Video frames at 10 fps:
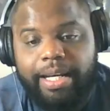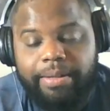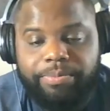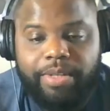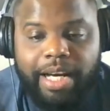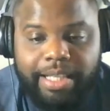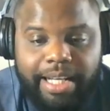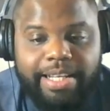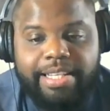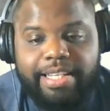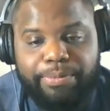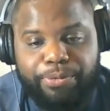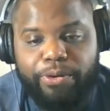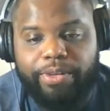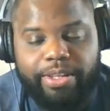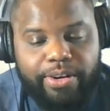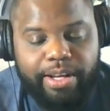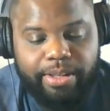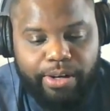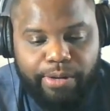I, is. I think Destiny proved that
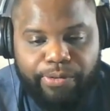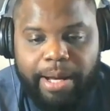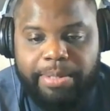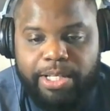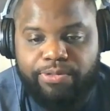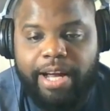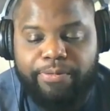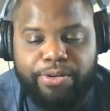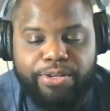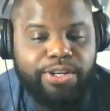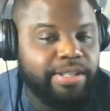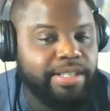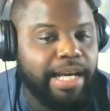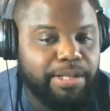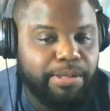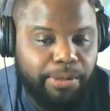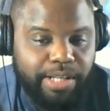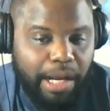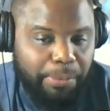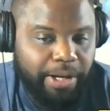thirty frames is fine for certain types of
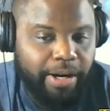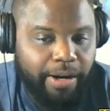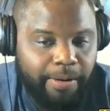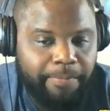multiplayer.